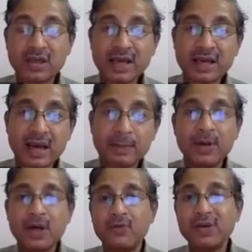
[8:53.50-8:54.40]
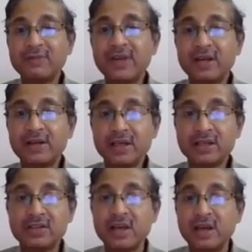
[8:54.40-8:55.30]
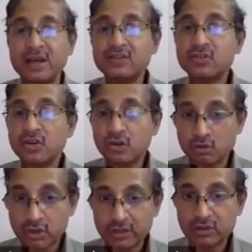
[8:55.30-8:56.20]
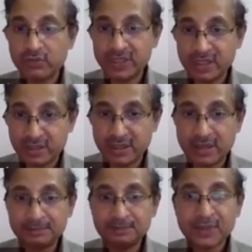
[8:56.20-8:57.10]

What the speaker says: tie-up with various institutions with India.